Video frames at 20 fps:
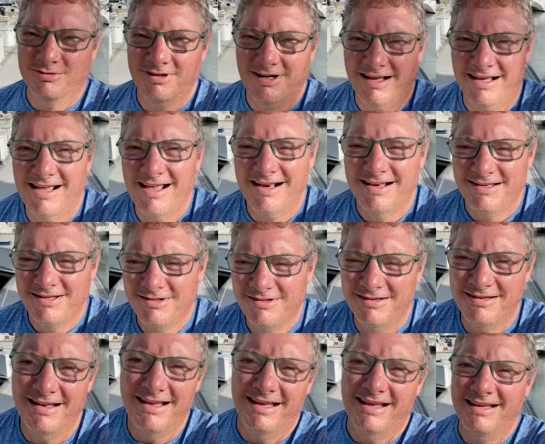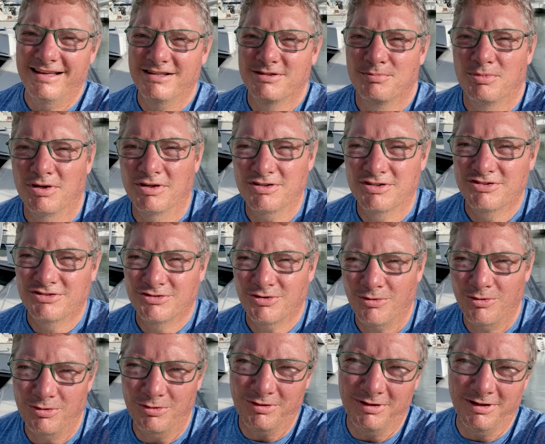I gotta do today is put the
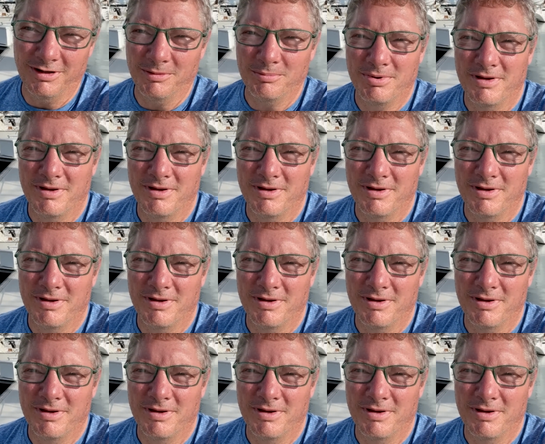solar up.